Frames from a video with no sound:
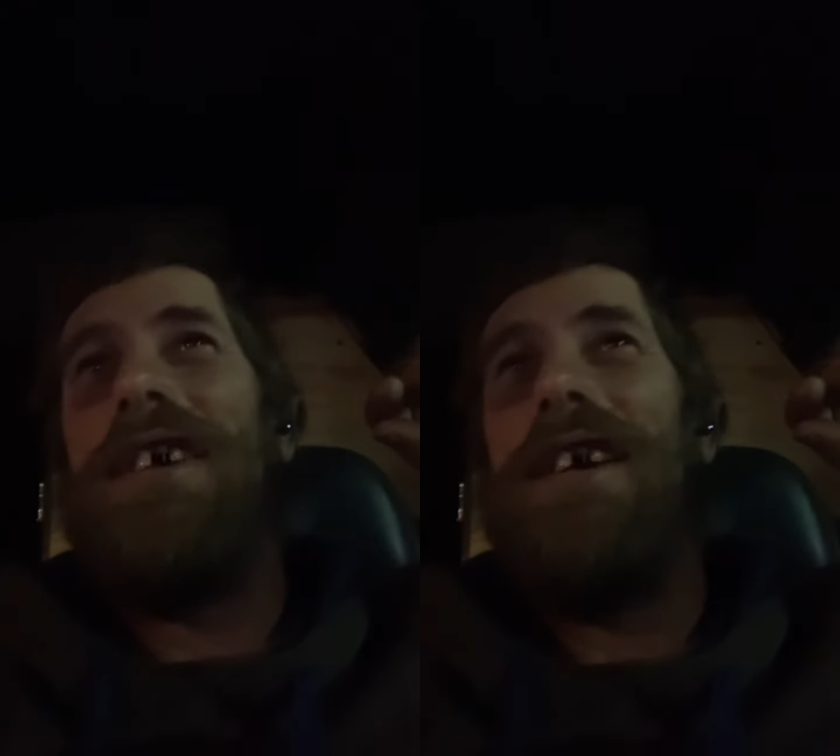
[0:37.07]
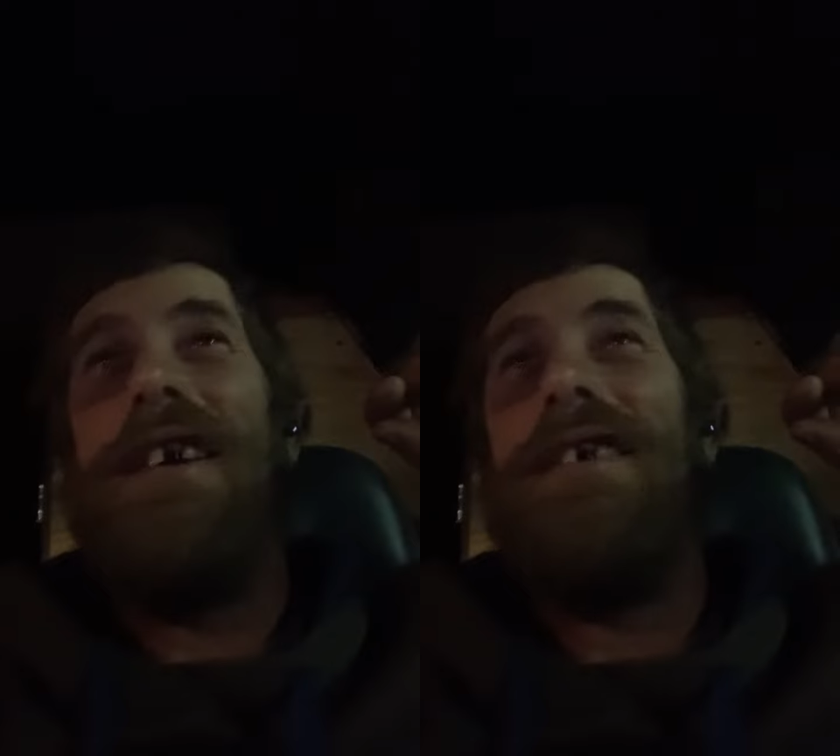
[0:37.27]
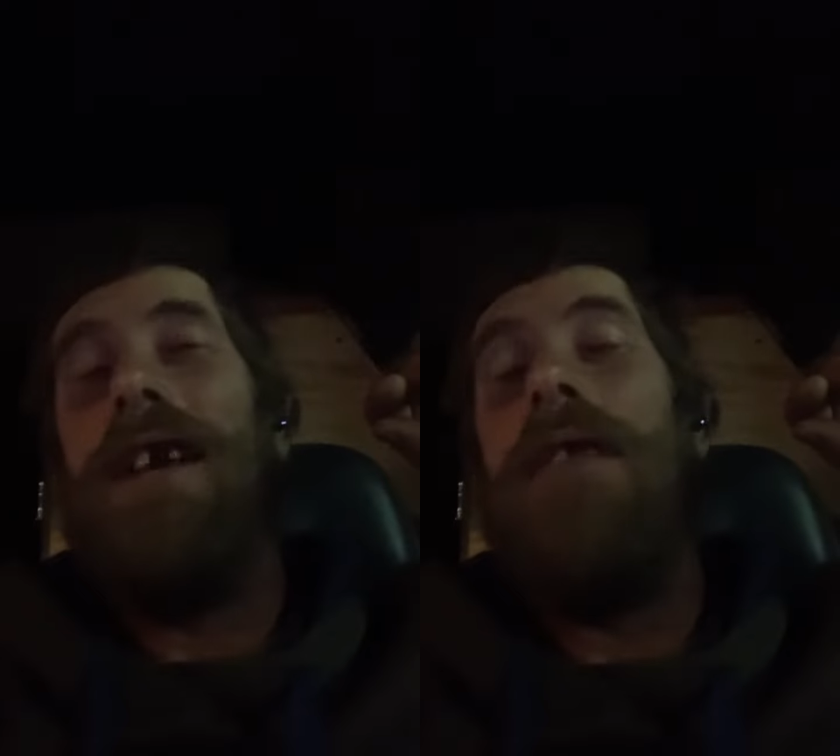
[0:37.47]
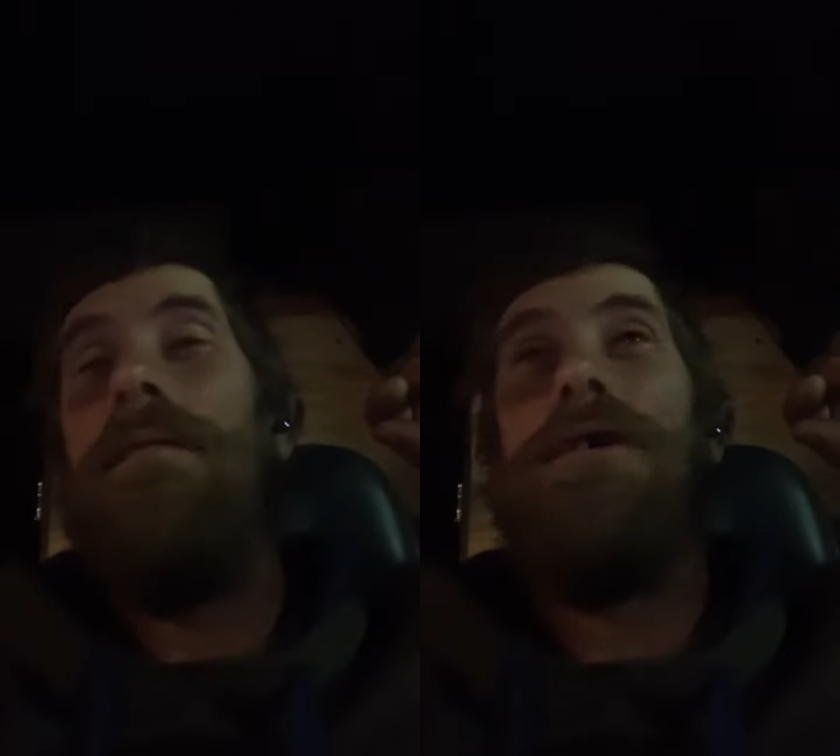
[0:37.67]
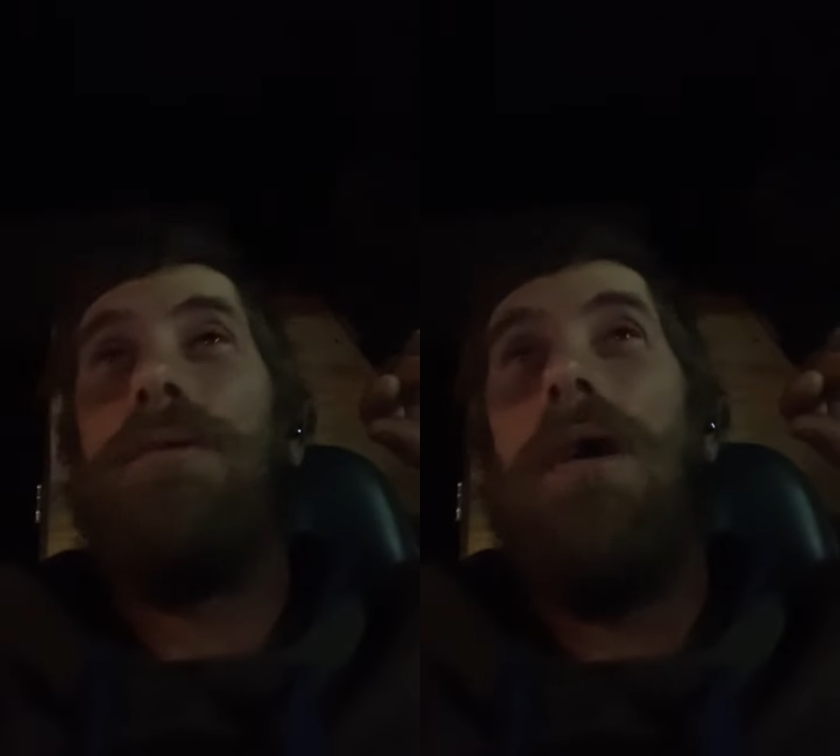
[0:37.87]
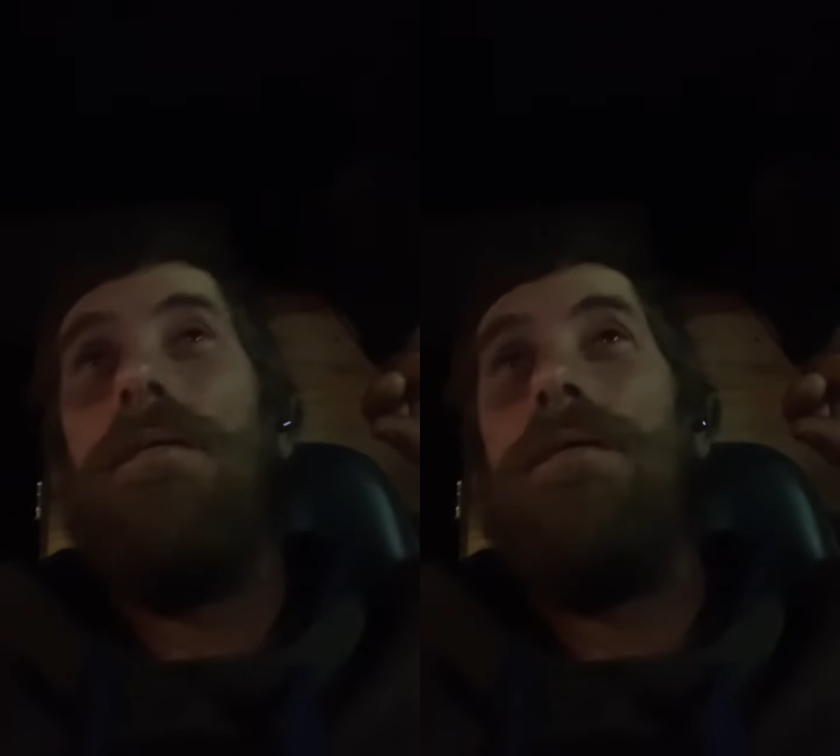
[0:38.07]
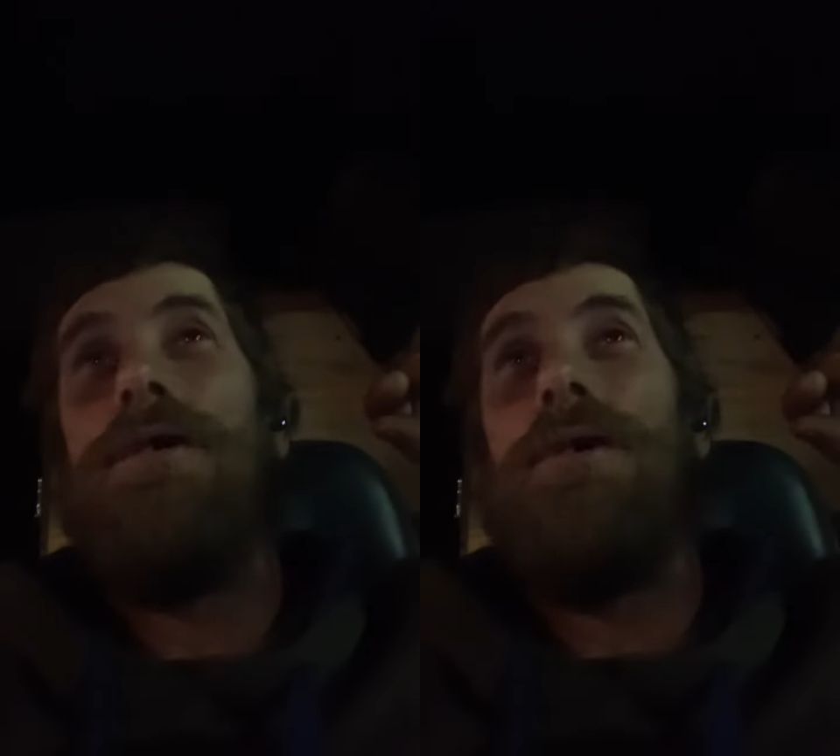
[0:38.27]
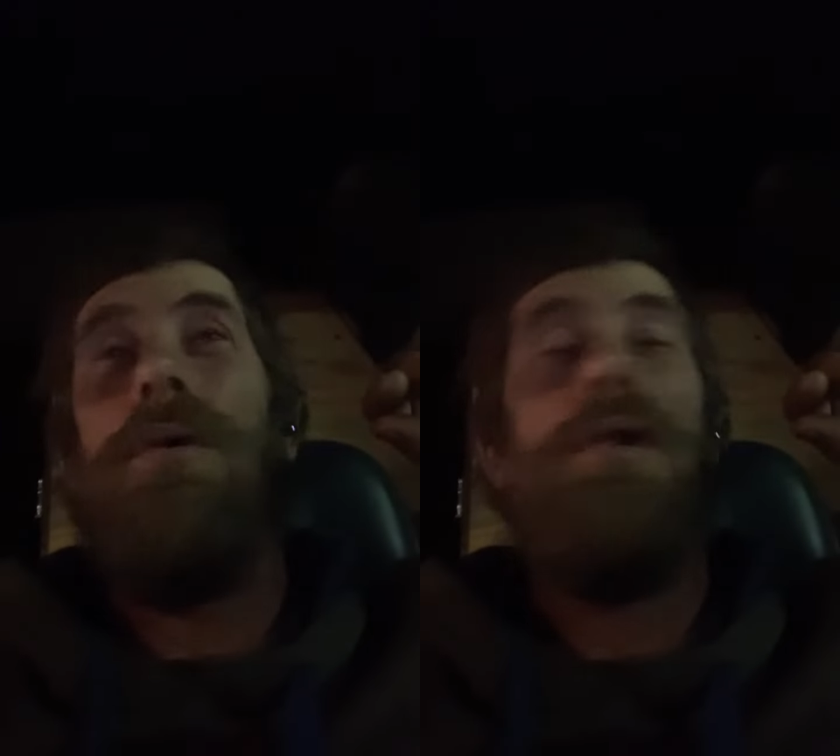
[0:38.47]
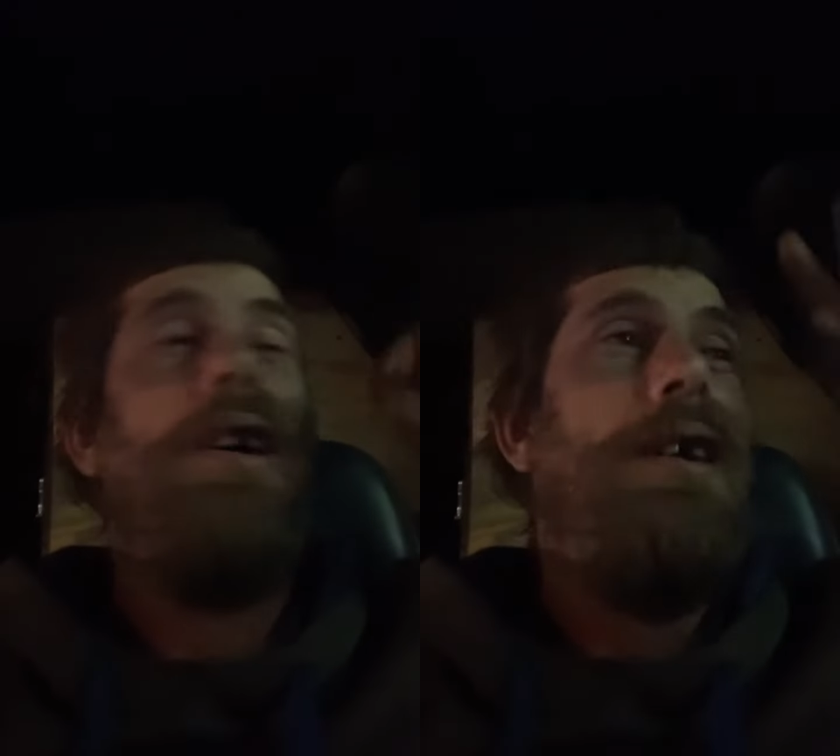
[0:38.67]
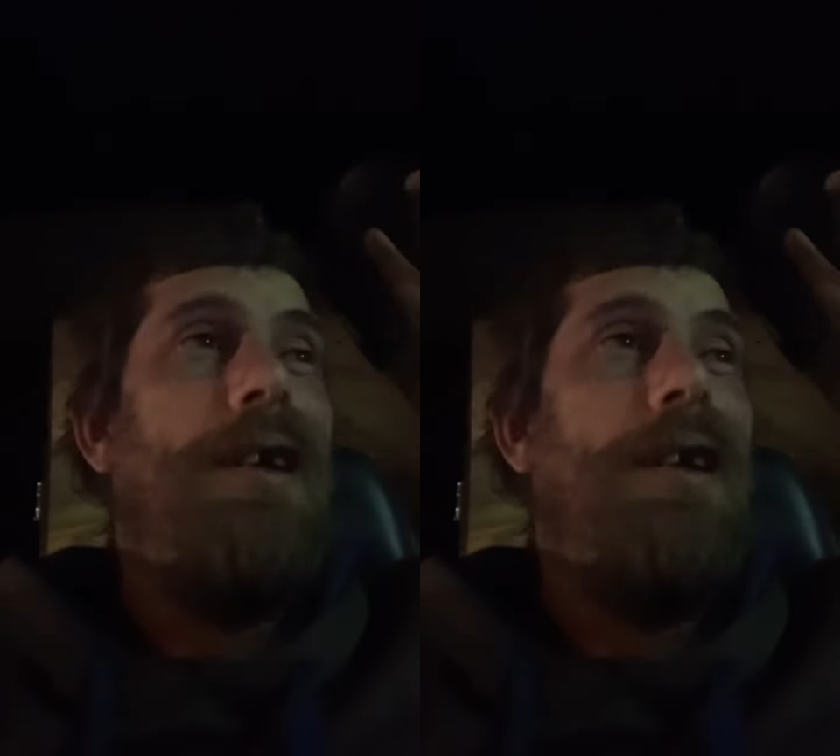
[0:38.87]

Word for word: 10 11 12 years old